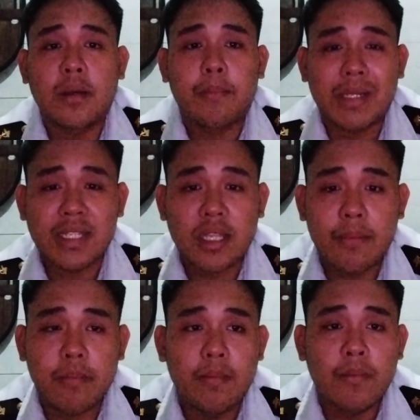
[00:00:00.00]

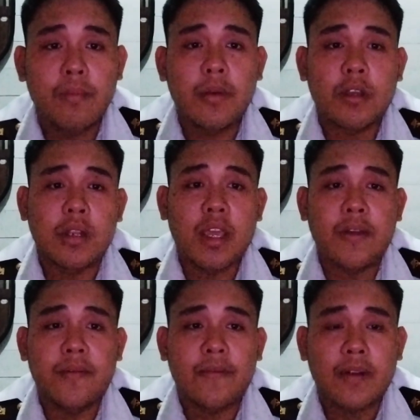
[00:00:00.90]
positive,
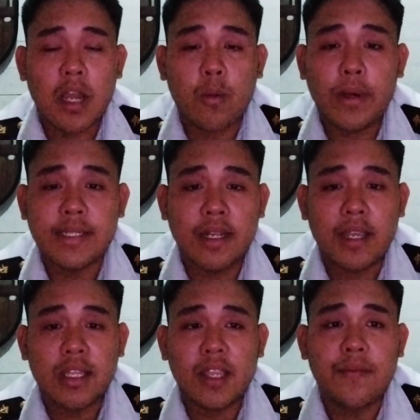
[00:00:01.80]
if clockwise kay
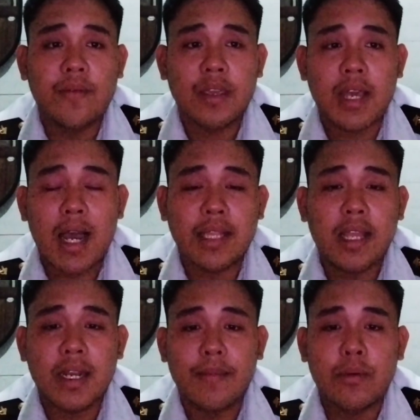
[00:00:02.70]
negative,
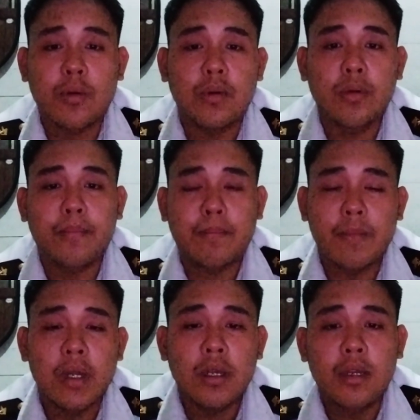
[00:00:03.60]
ada nimo
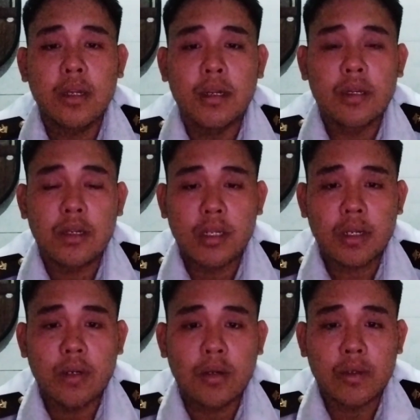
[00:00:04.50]

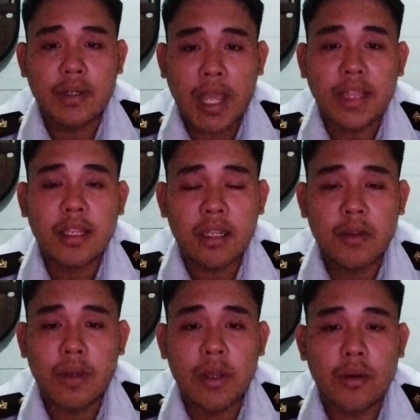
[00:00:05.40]
og 90
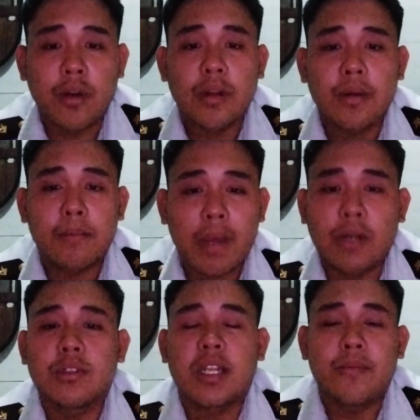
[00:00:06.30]
degree or
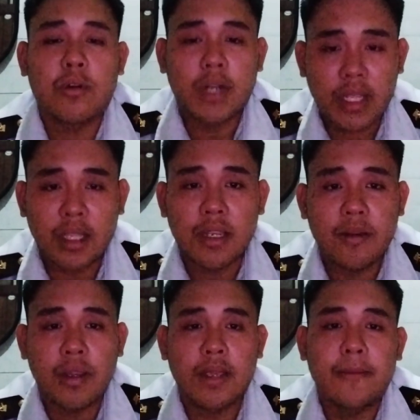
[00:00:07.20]
minus nimo og 90
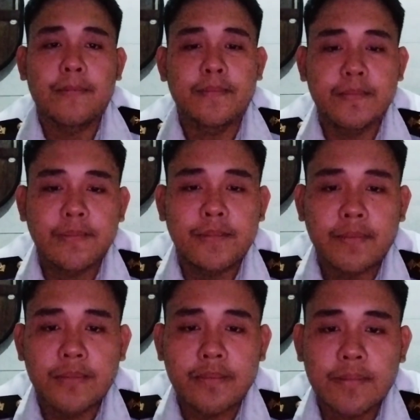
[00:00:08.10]
degree.
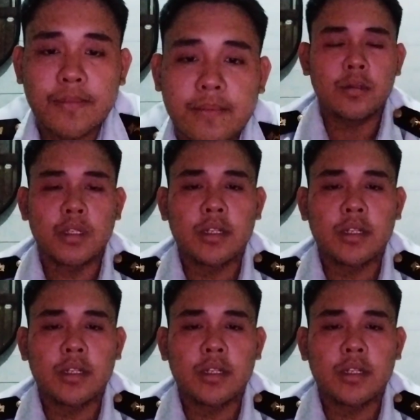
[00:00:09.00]
So the